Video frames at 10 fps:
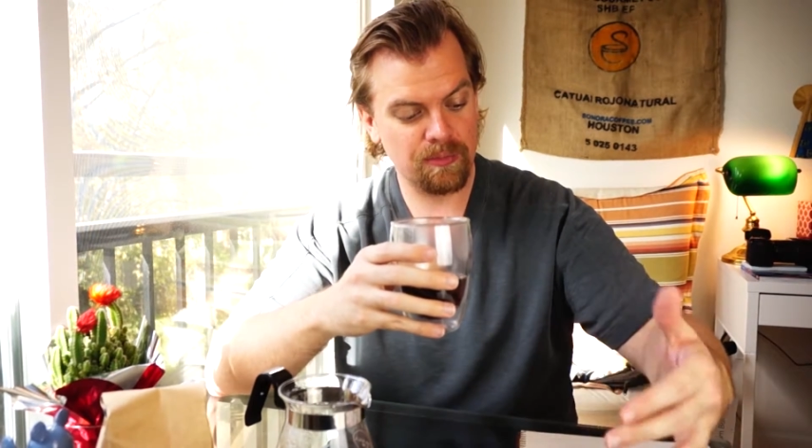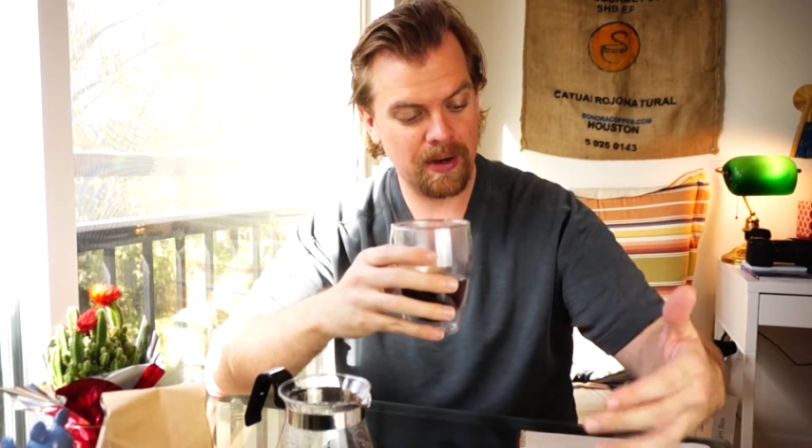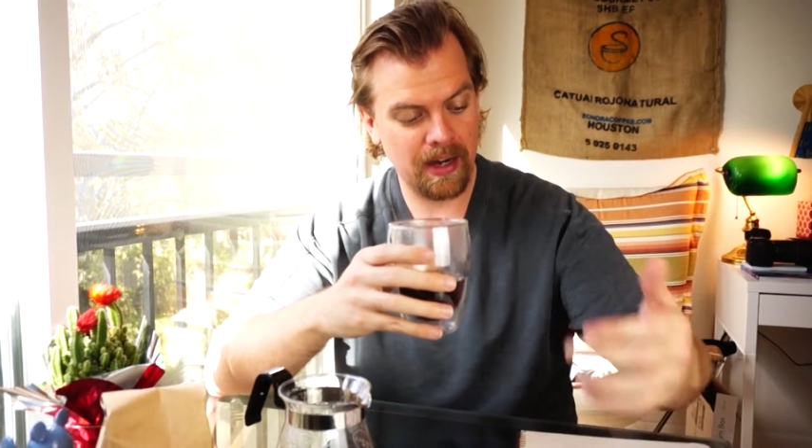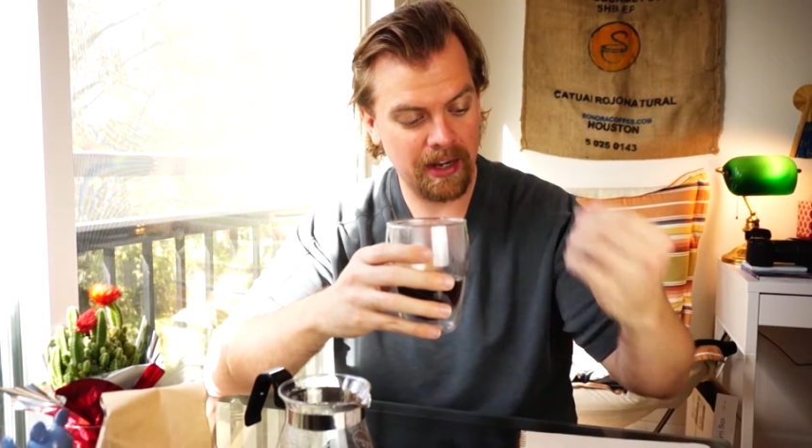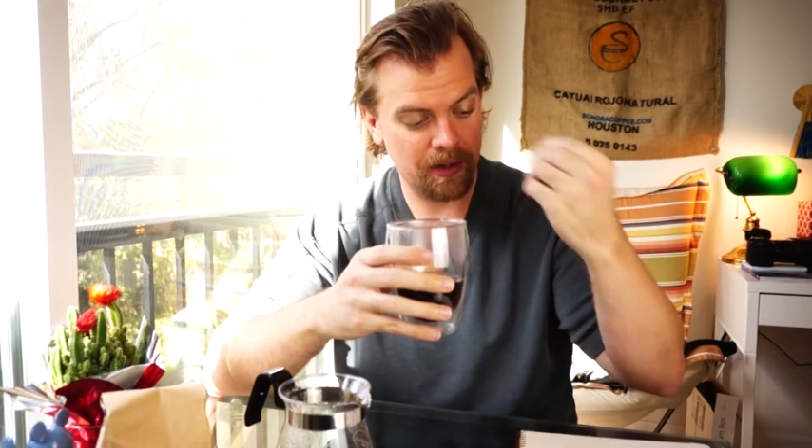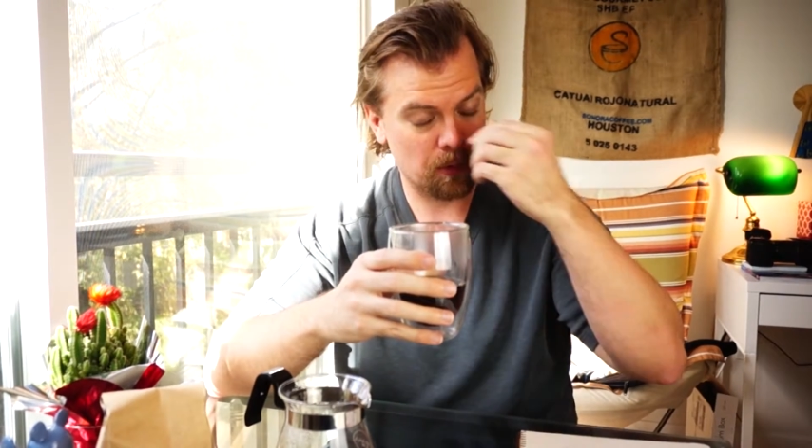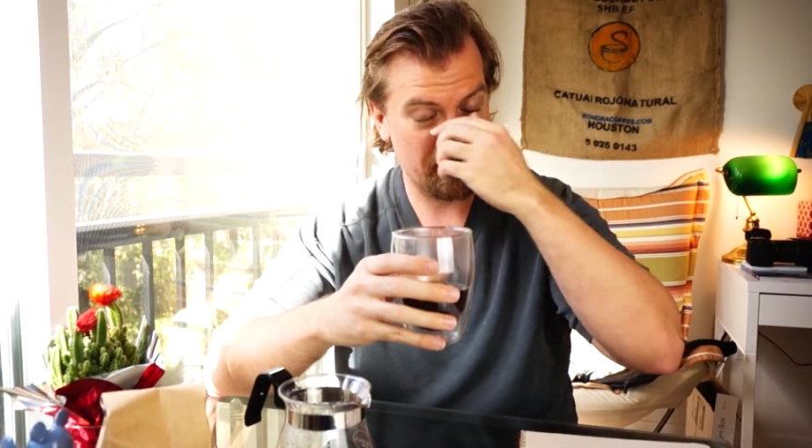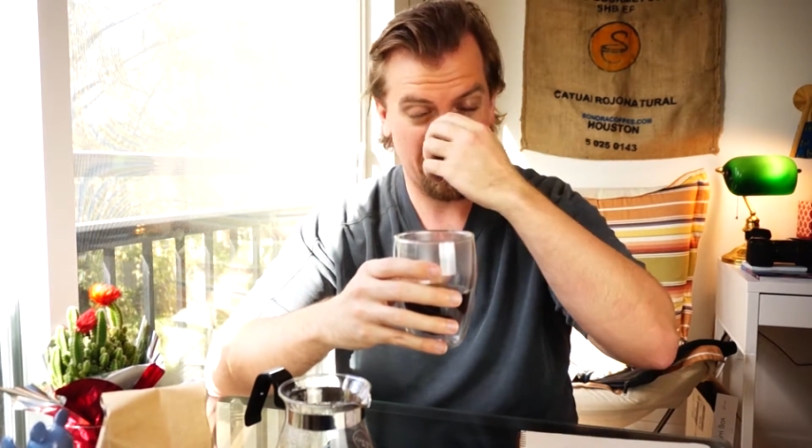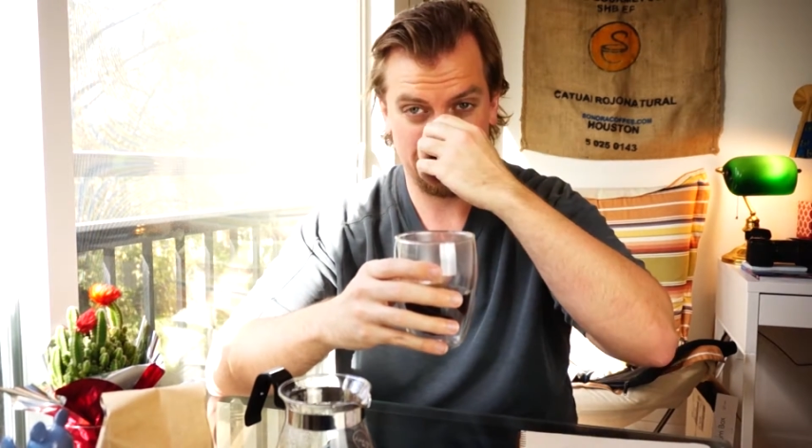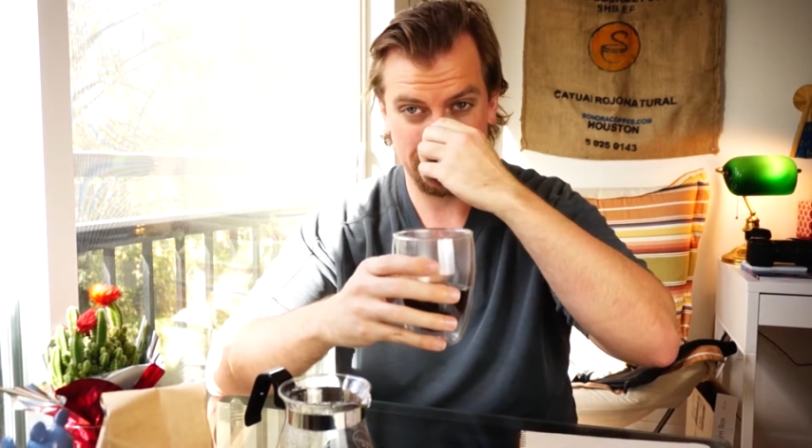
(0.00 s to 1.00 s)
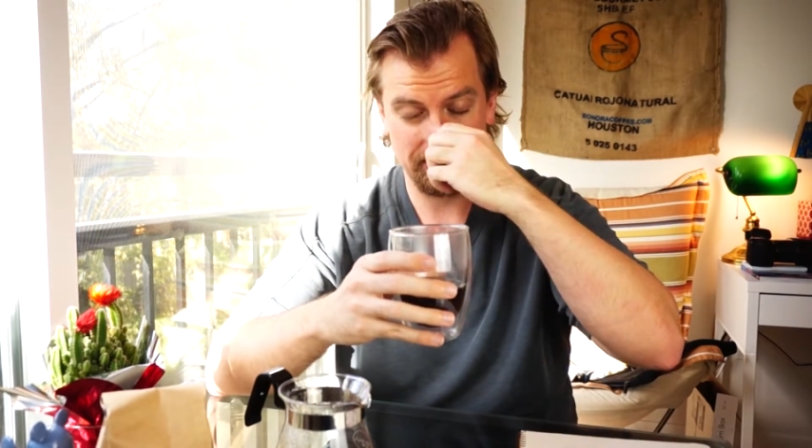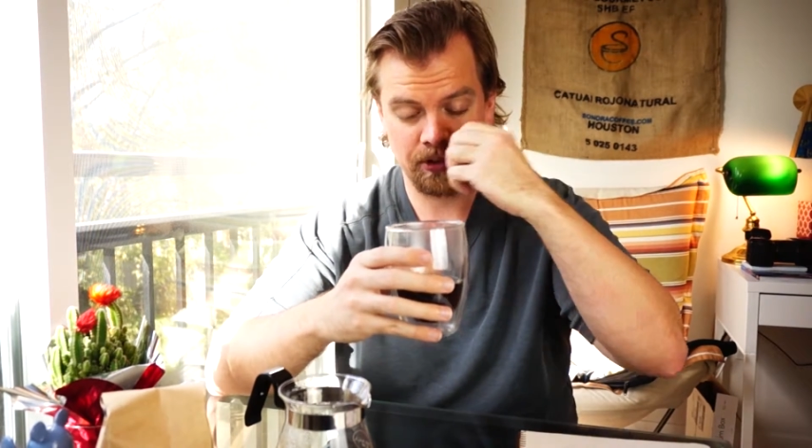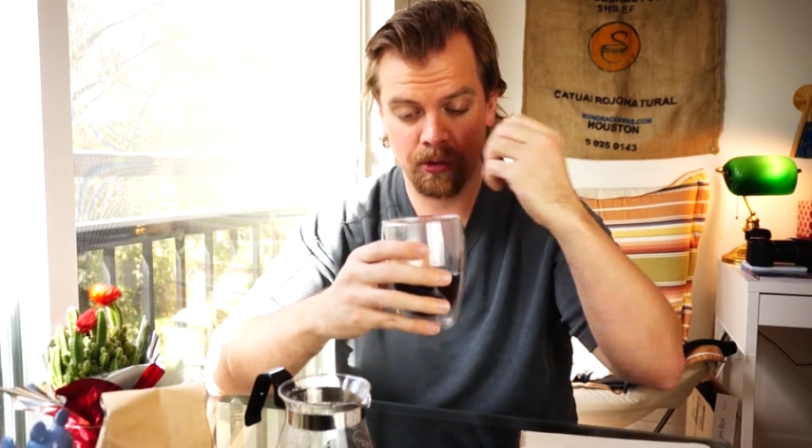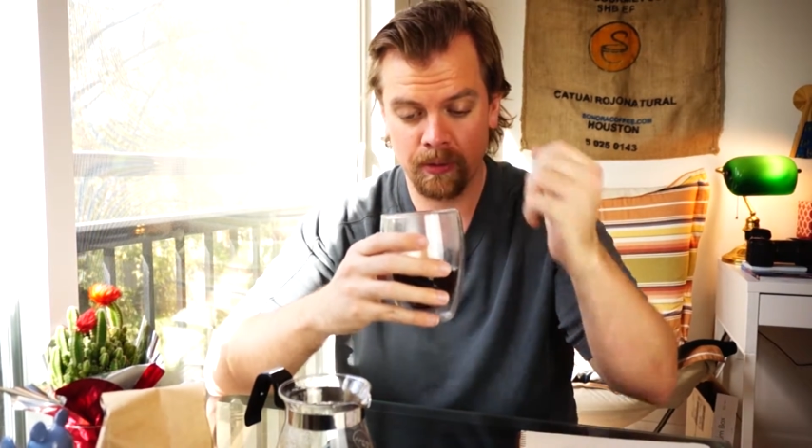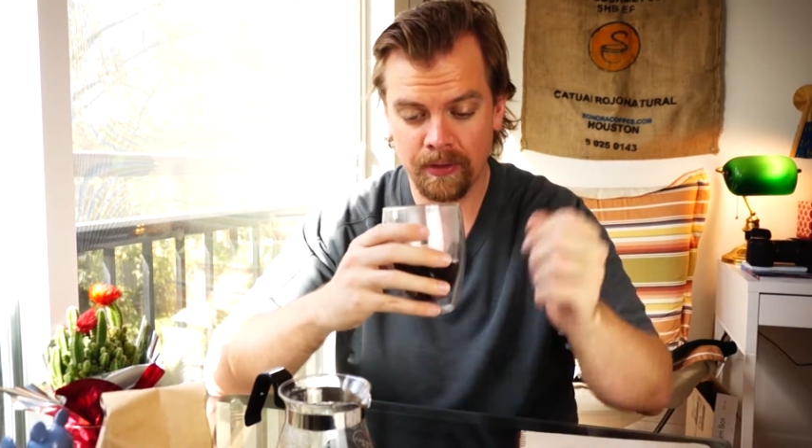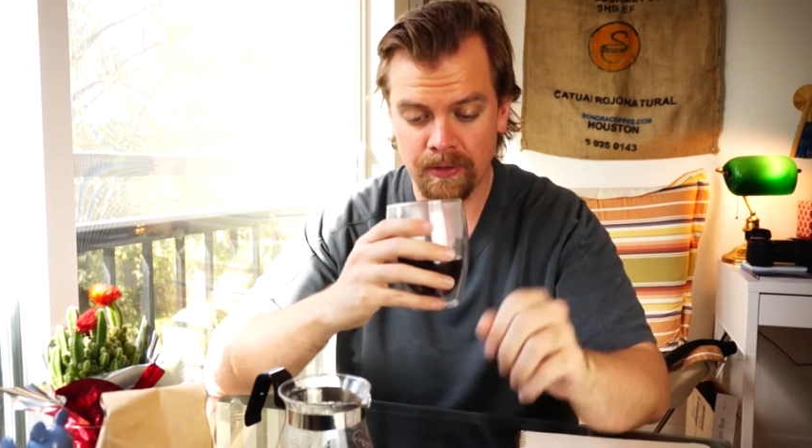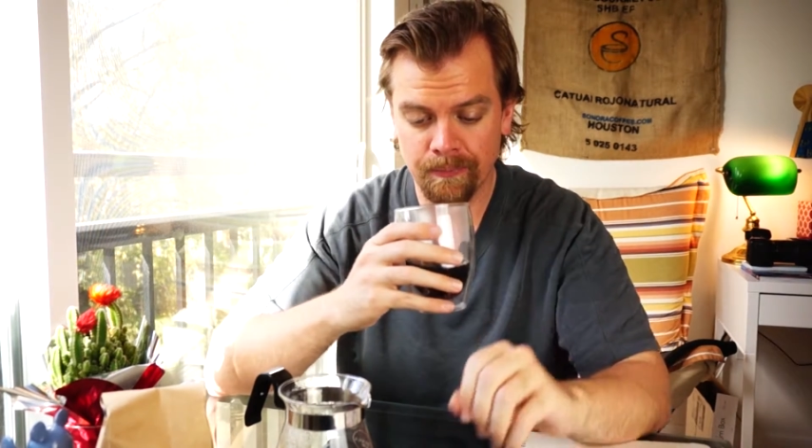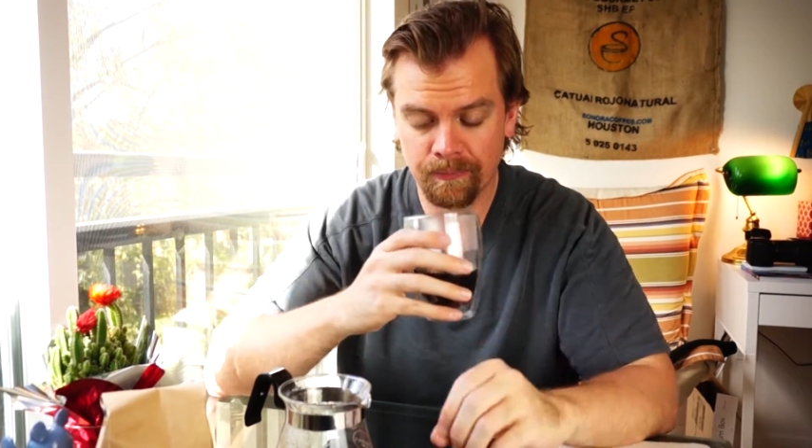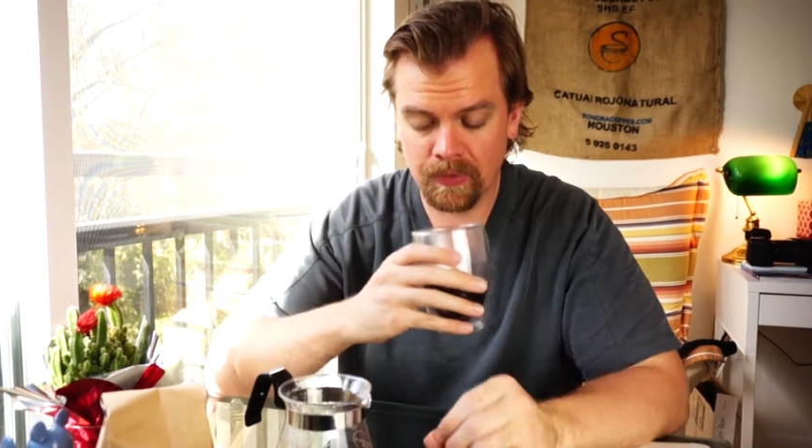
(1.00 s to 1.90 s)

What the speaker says: of my reactions to it